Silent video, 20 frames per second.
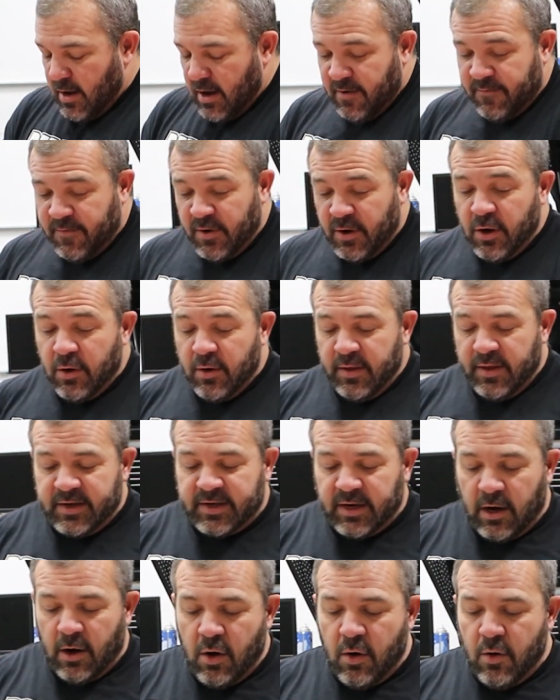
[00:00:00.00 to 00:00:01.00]
If you're doing
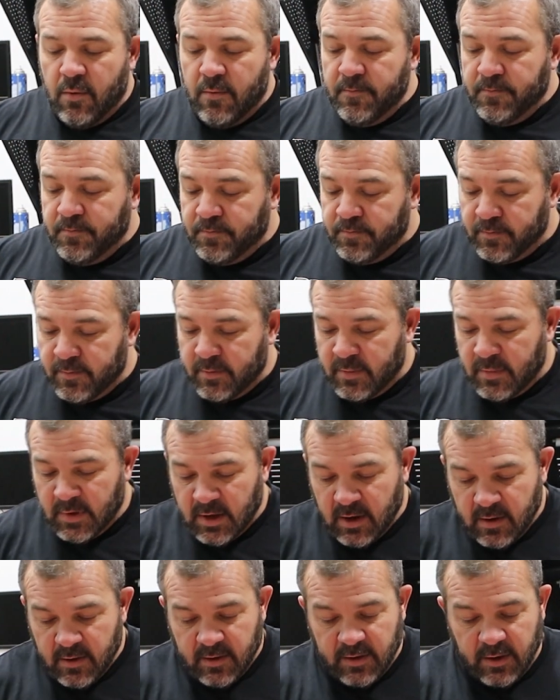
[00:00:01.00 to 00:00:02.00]
this at home,
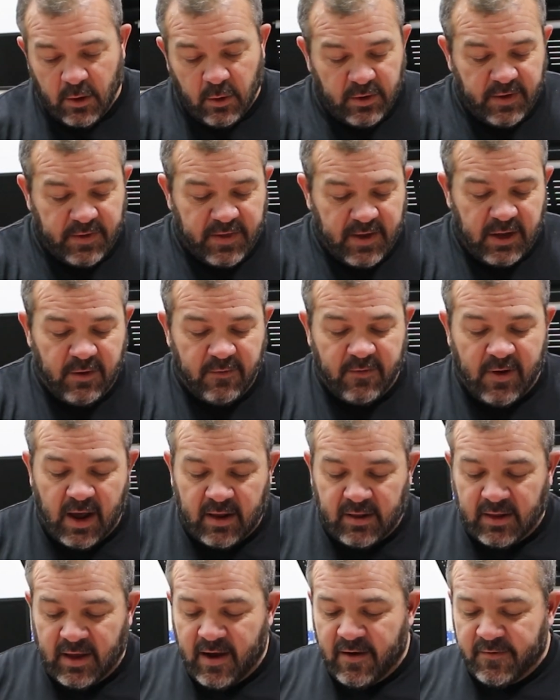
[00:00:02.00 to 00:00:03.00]
the only thing you've
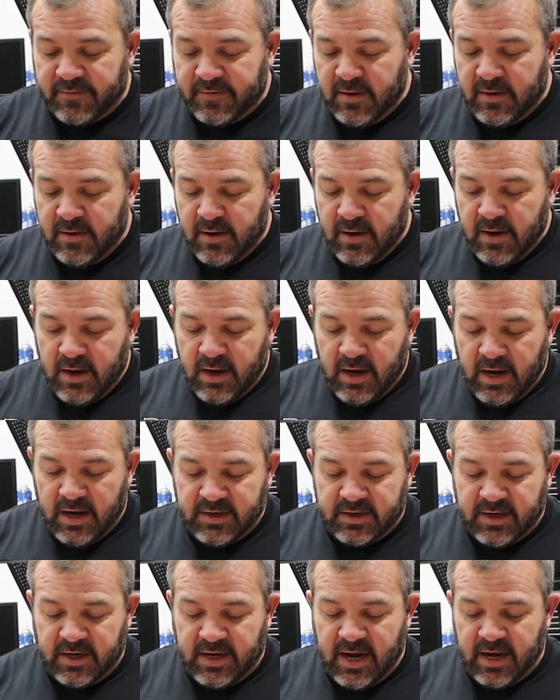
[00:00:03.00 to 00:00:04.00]
got left
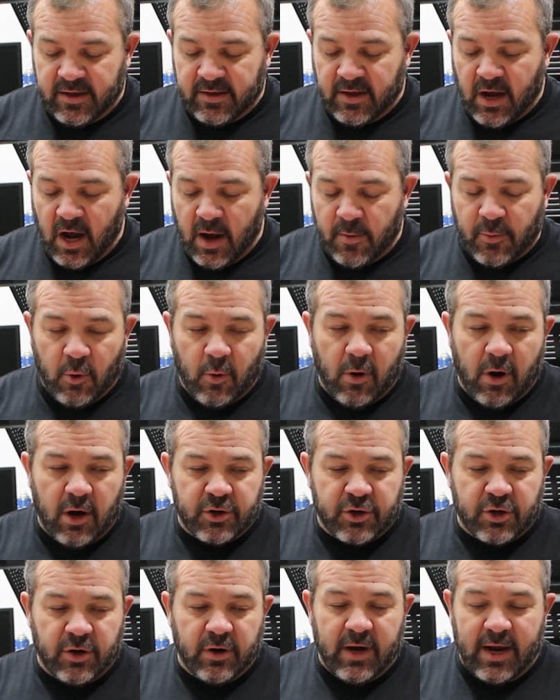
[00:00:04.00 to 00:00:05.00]
is to take the copper
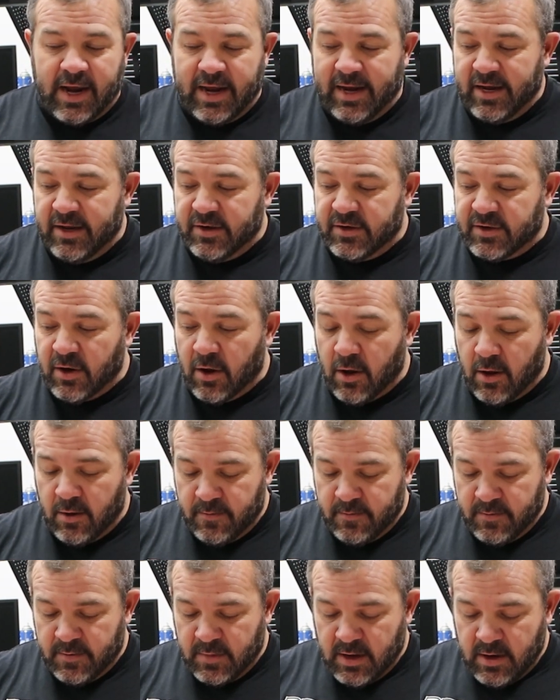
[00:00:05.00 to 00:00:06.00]
washer and install.
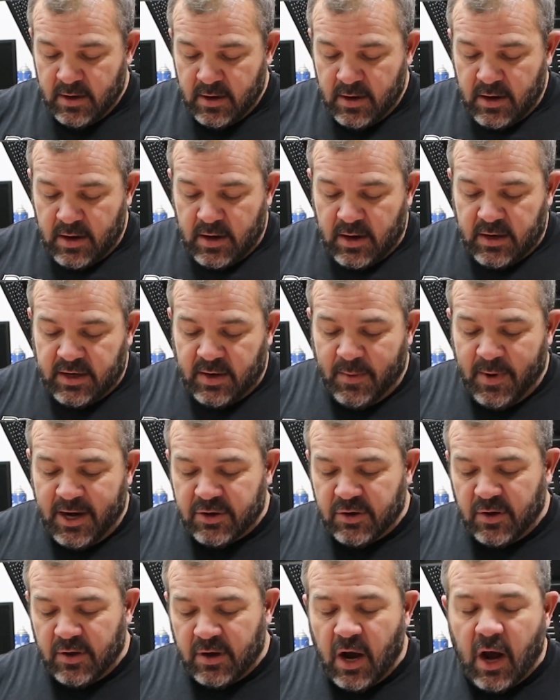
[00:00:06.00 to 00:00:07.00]
To make
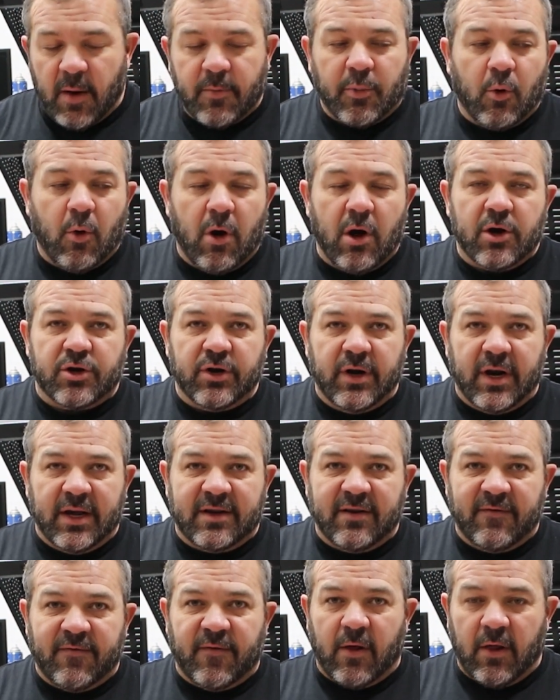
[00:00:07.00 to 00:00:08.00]
sure the copper washer
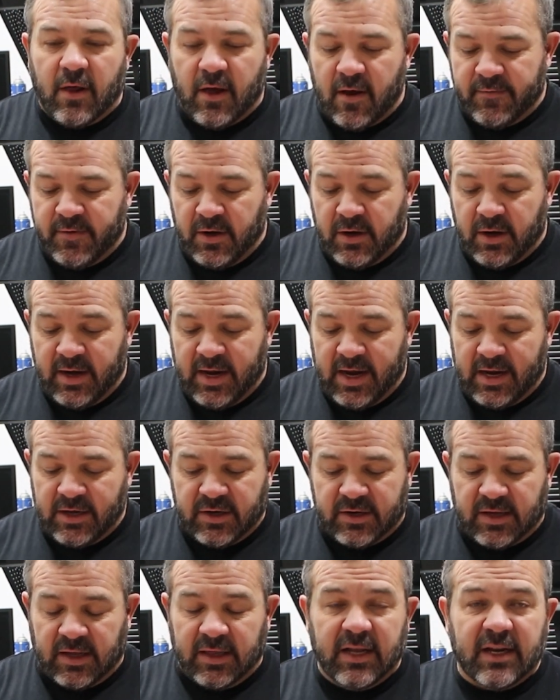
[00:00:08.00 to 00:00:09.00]
doesn't fall off, you can take
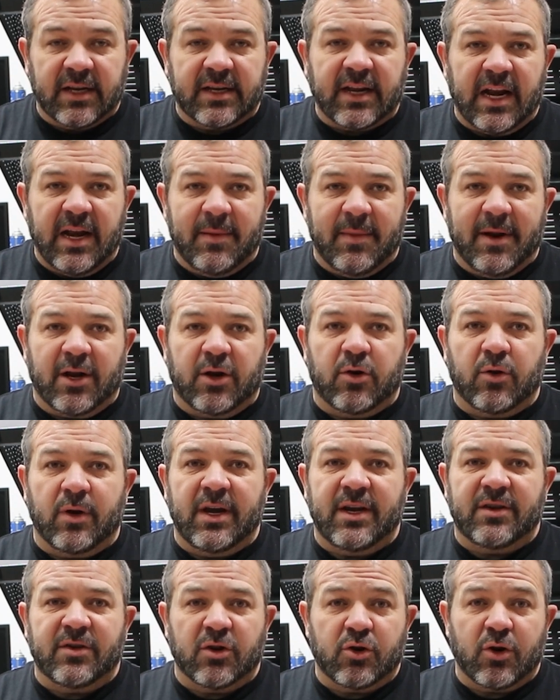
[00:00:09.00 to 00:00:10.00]
just a little tiny bit of
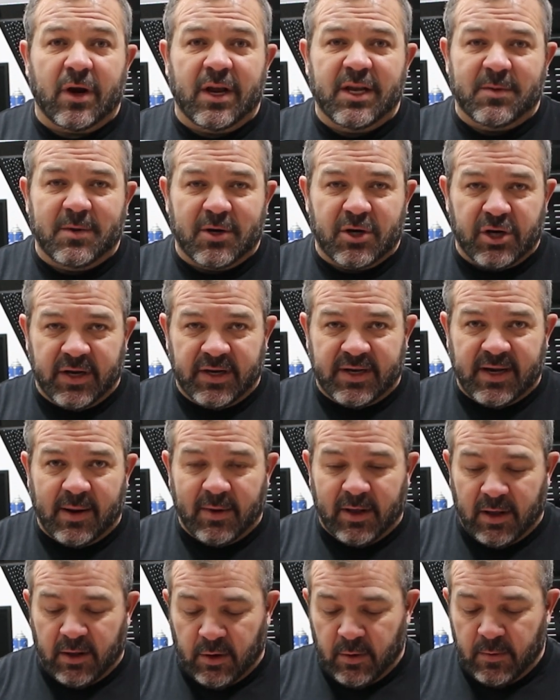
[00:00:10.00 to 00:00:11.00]
grease or transmission
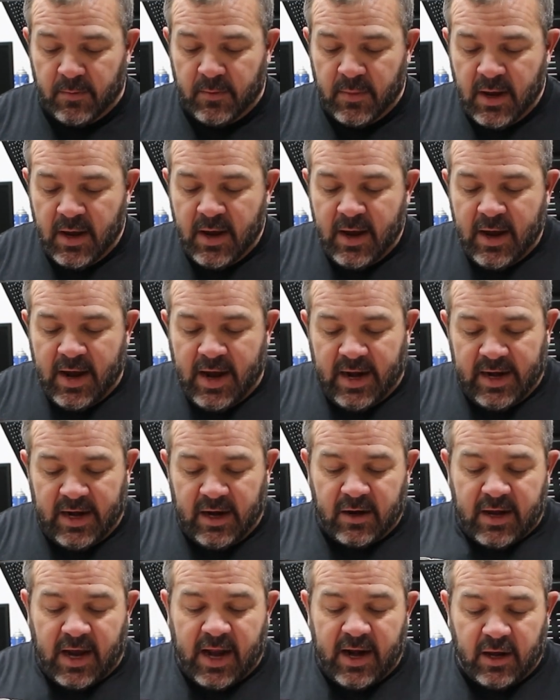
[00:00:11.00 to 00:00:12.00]
assembly lube and
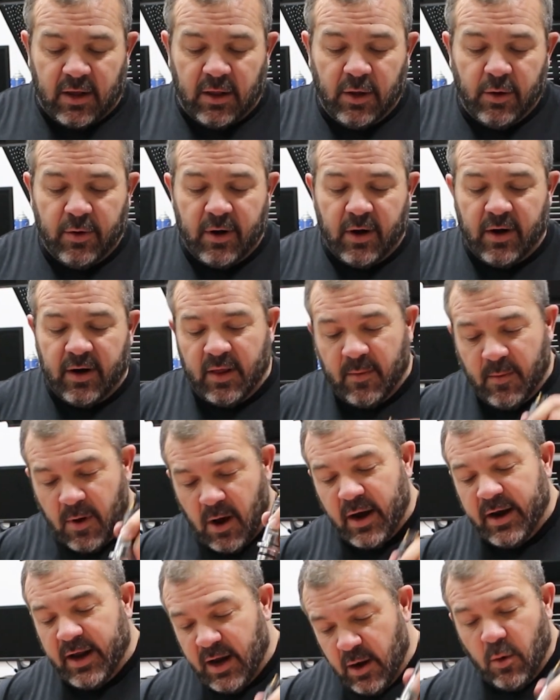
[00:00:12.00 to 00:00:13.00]
it'll kind of glue it onto the
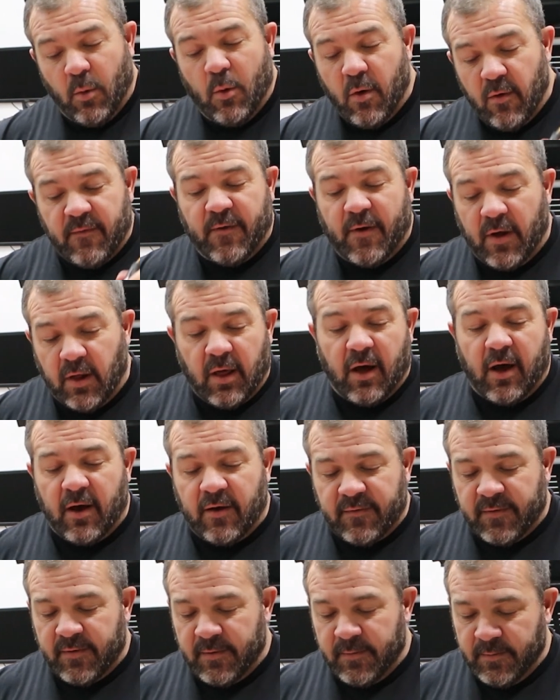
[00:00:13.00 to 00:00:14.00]
body and it won't fall off.